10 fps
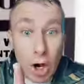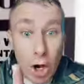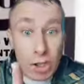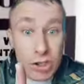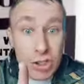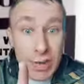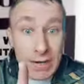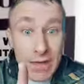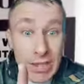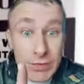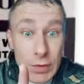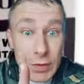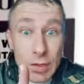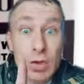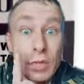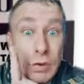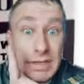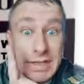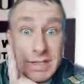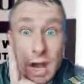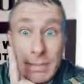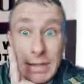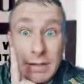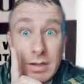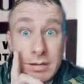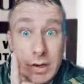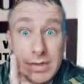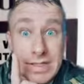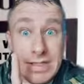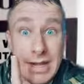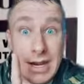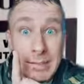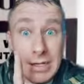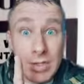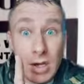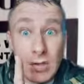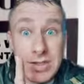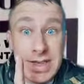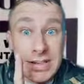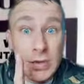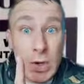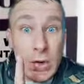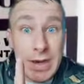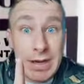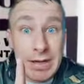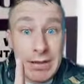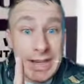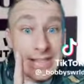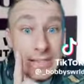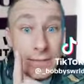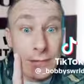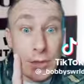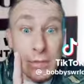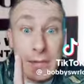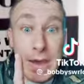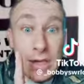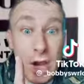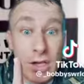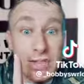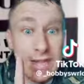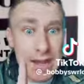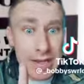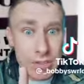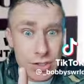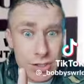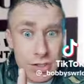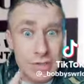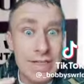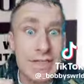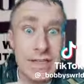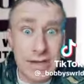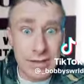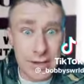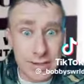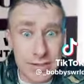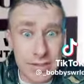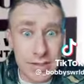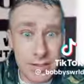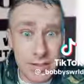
Are you still eating fast food? Read this comment. There is a sign at McDonald's that is well hidden that says food may cause cancer. Let's get into this.